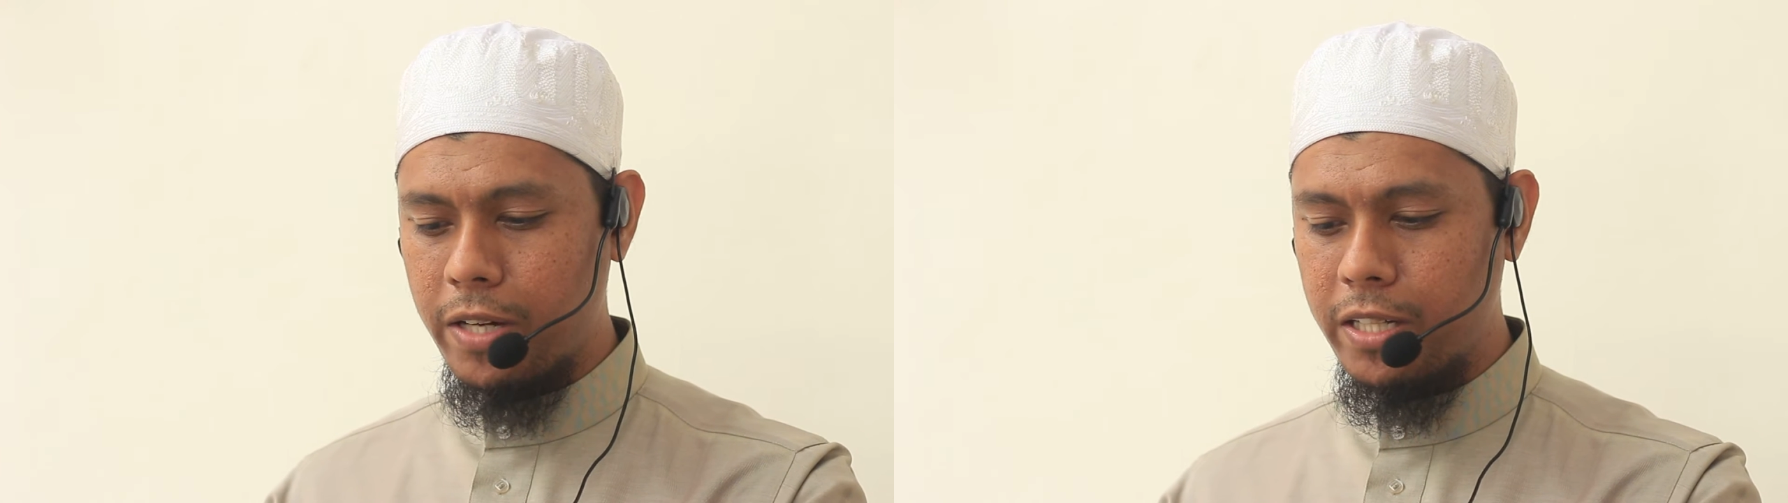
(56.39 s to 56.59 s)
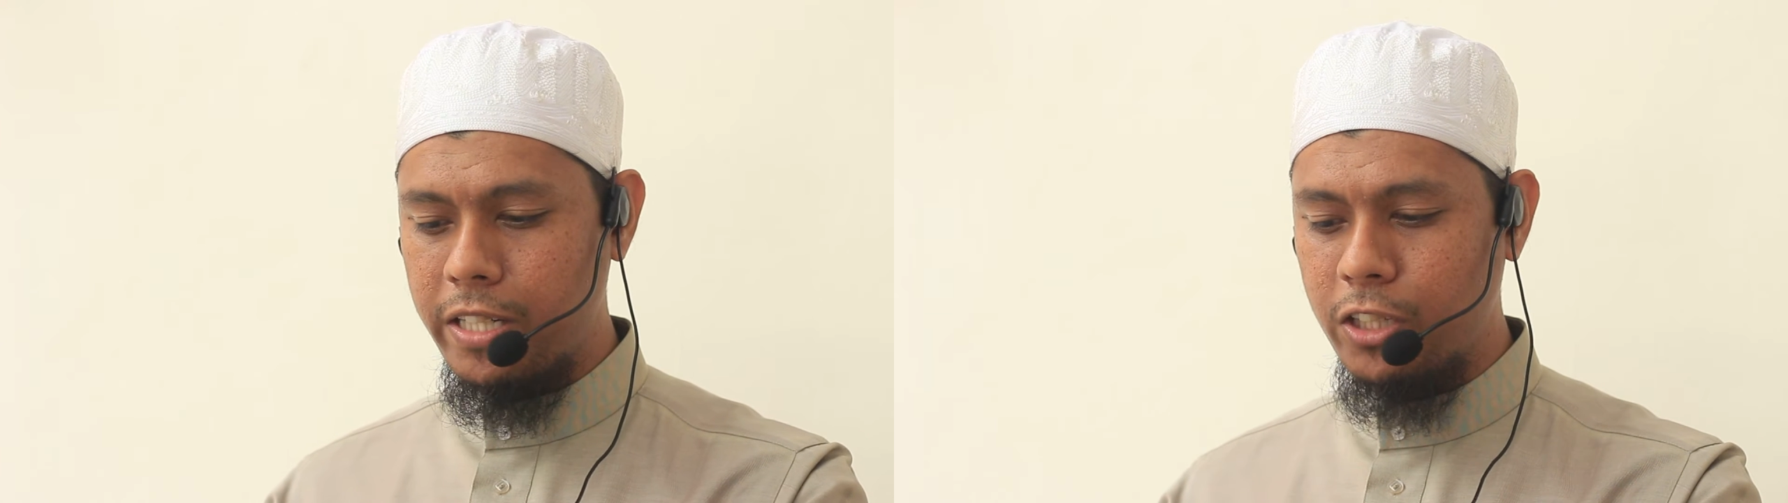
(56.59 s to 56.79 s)
or
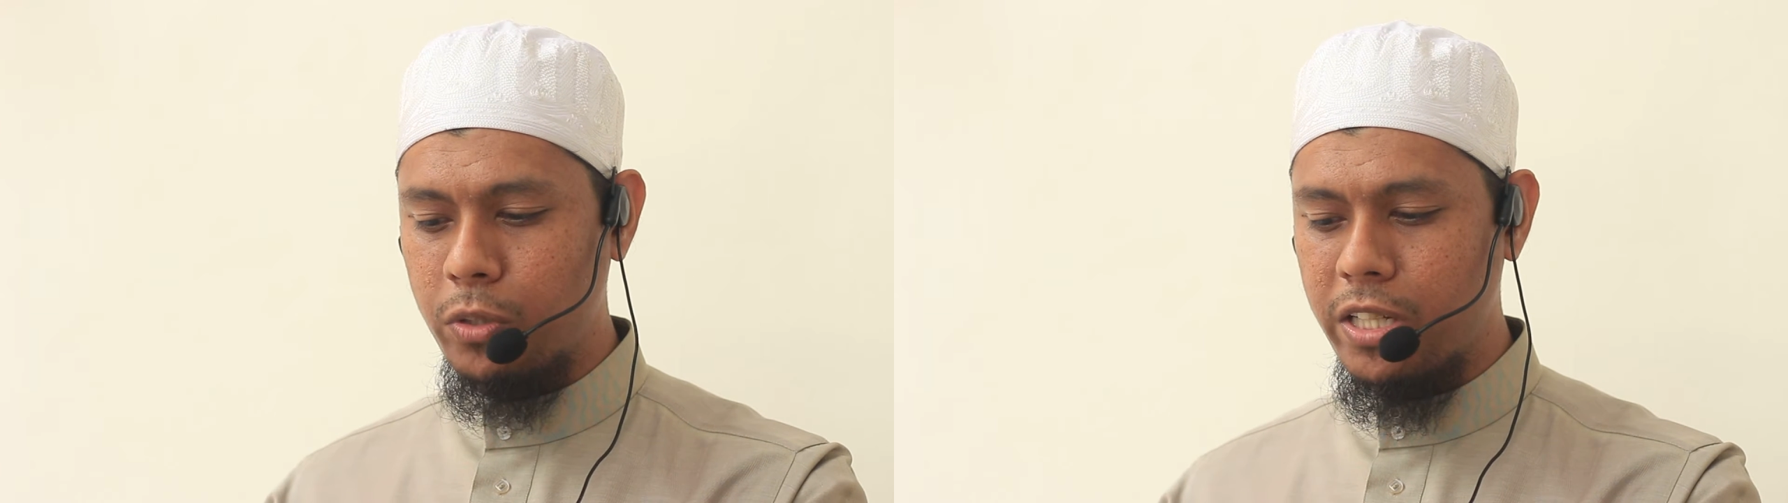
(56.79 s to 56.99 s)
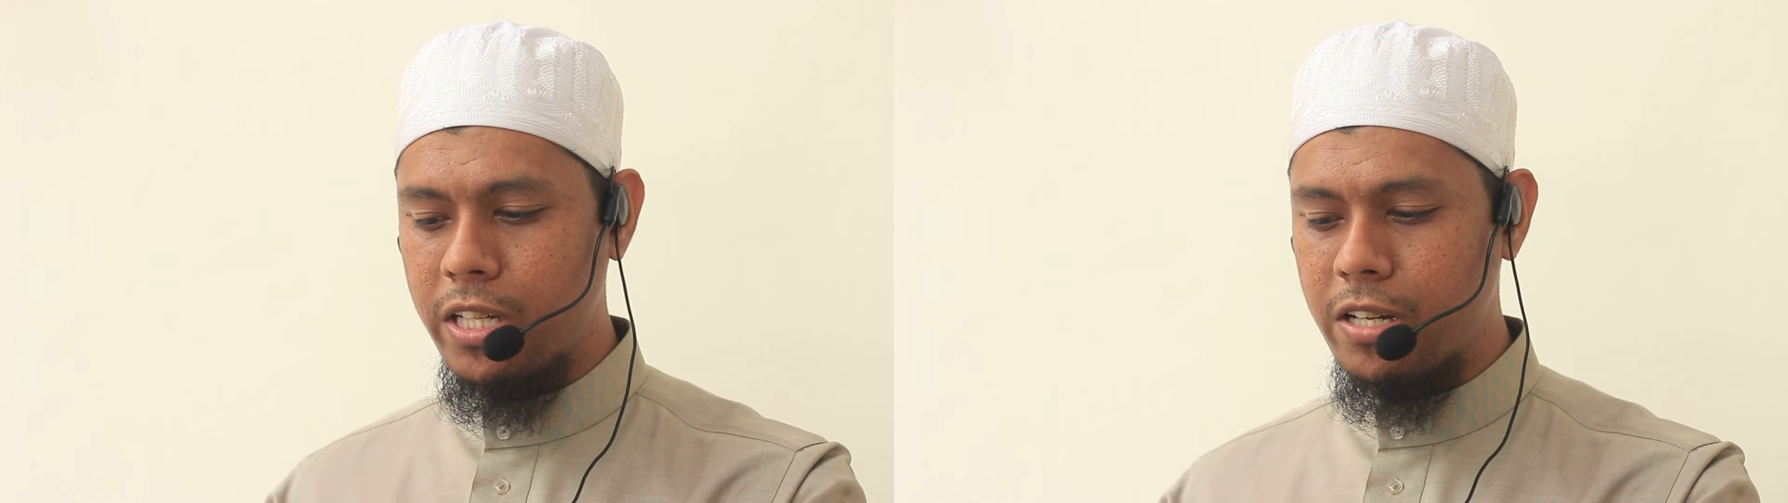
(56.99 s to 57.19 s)
other into
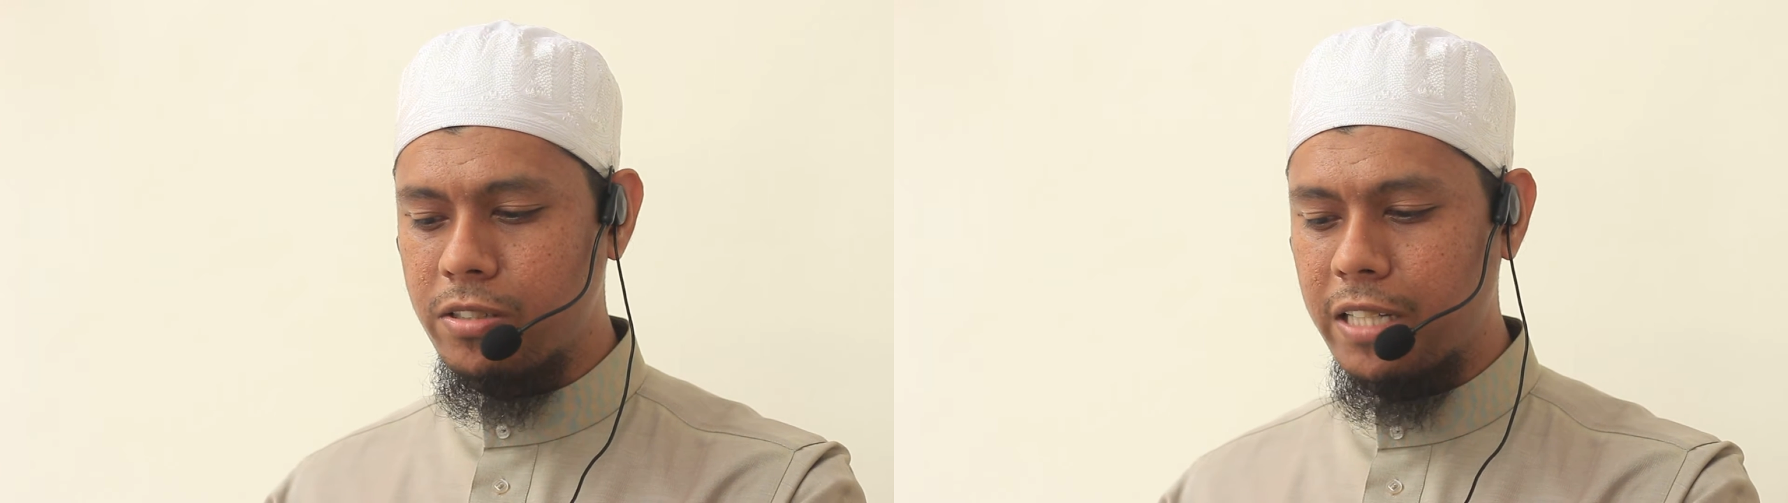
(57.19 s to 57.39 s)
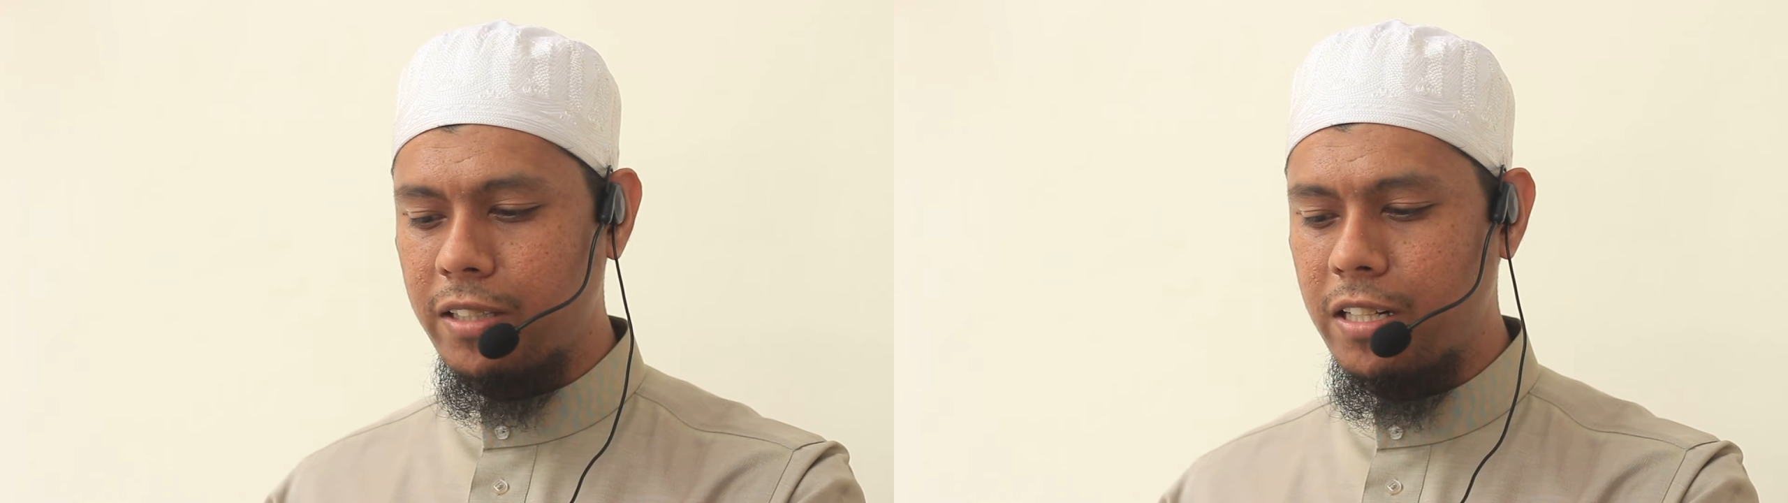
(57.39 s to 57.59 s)
the ears
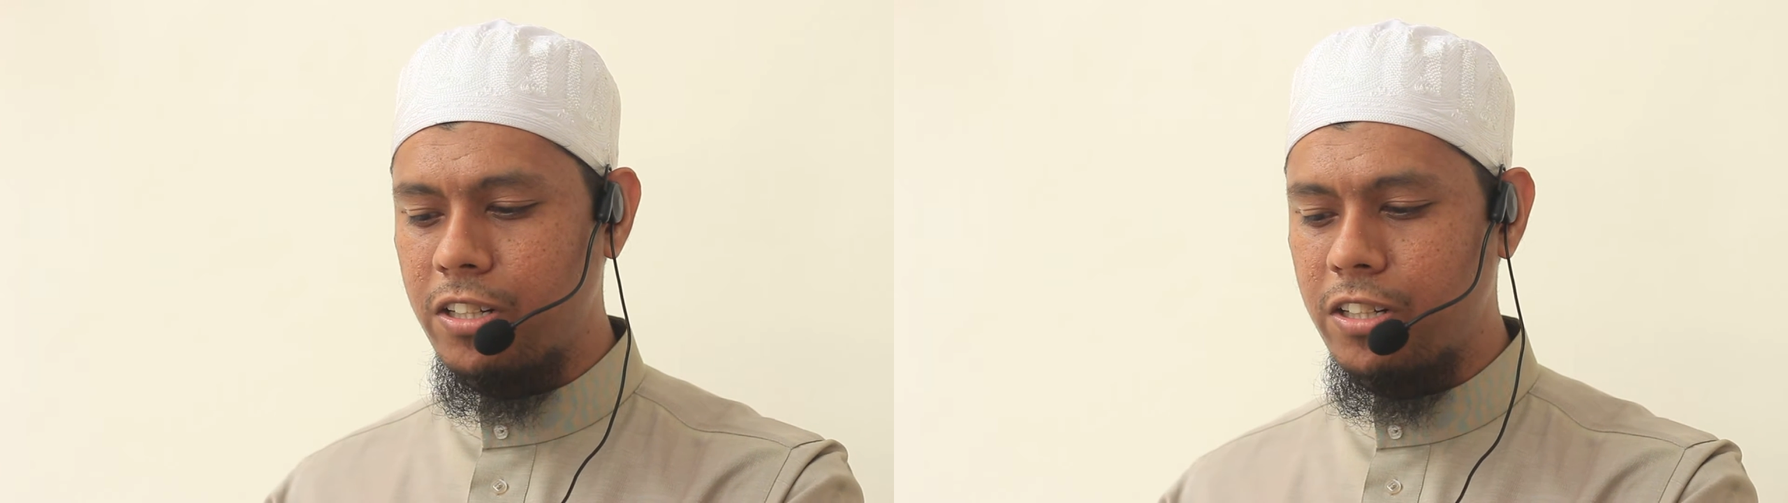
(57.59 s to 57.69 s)
until